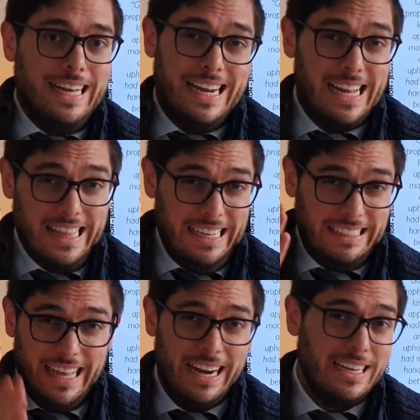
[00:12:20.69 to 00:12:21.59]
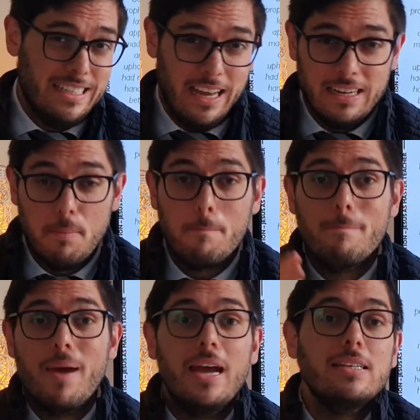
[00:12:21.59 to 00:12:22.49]
And I think that is an
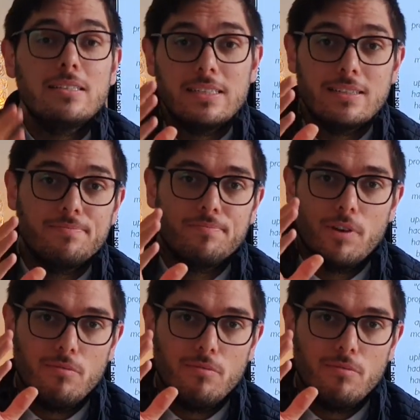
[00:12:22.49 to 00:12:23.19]
amazing